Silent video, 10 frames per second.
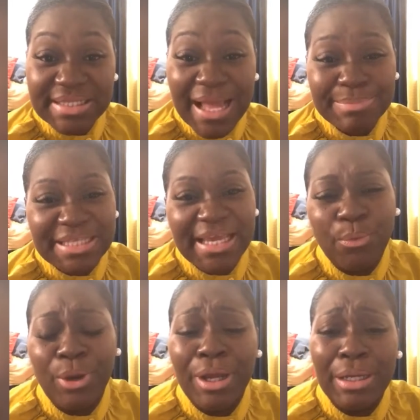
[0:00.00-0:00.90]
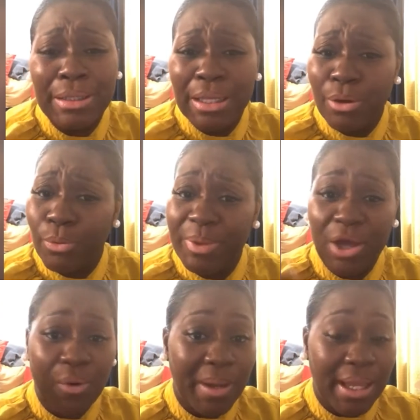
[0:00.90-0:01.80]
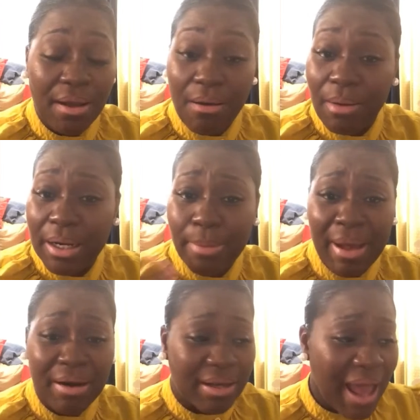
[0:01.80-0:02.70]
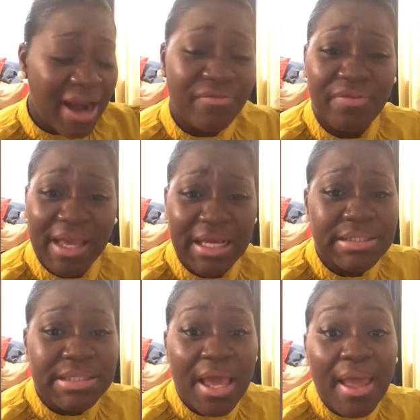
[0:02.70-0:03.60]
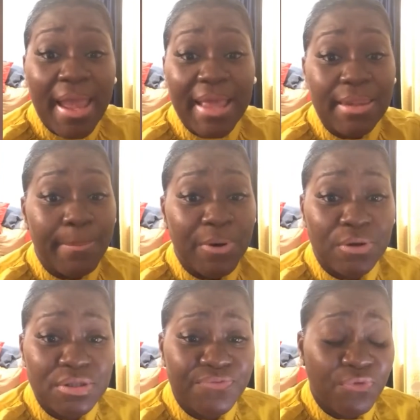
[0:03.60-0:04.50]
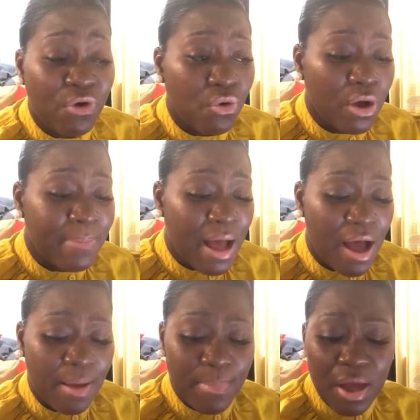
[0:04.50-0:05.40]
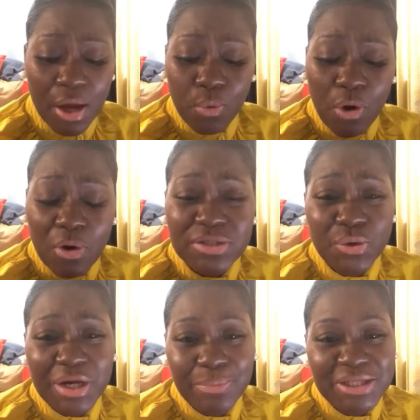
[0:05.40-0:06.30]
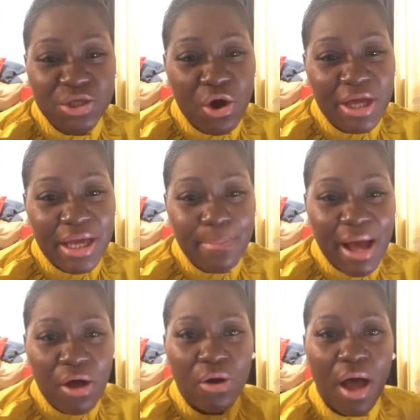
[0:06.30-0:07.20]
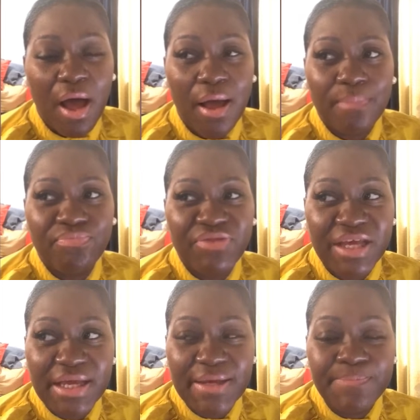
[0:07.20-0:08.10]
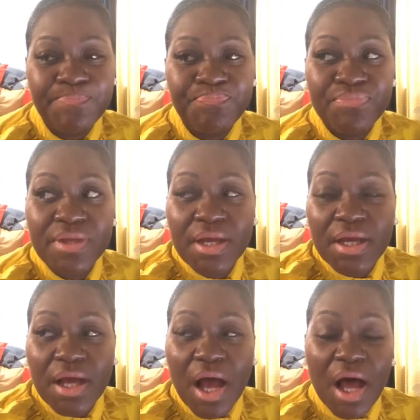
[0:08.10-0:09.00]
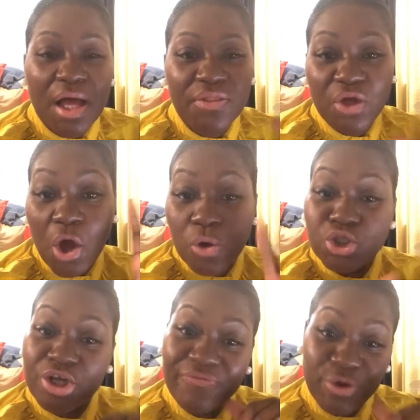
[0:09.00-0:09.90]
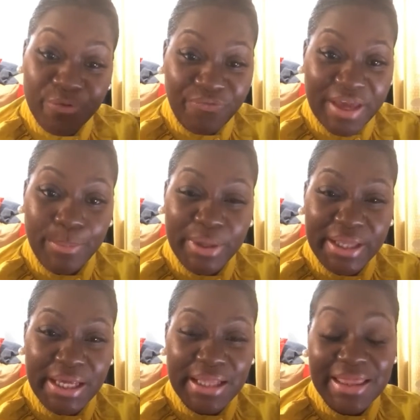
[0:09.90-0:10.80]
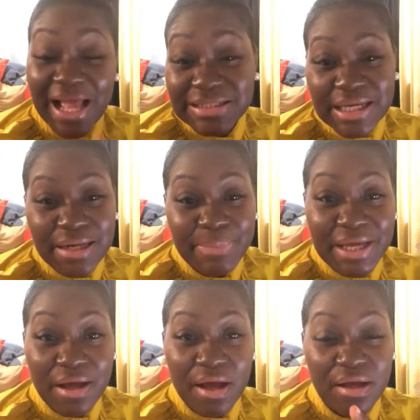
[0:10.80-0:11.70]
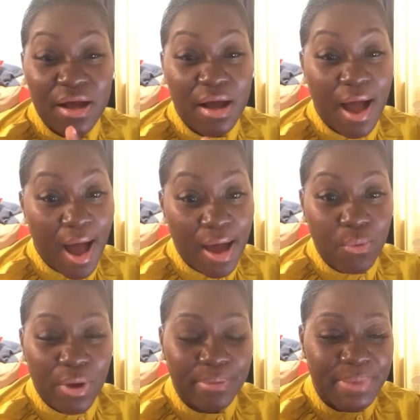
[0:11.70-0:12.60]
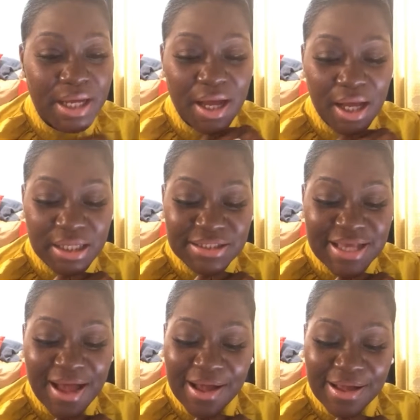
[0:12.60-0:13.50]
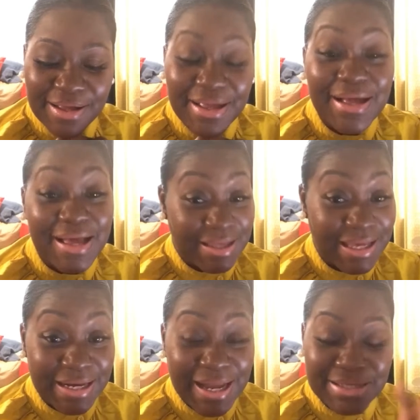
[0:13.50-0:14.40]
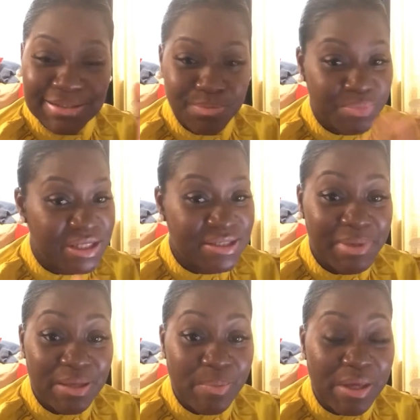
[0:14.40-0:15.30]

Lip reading: steps, and we're going to be going on about a lot of things in the Pearls Forum. We're also going to be talking about the culture of your family. That's going to be a hot one, because again, I speak to many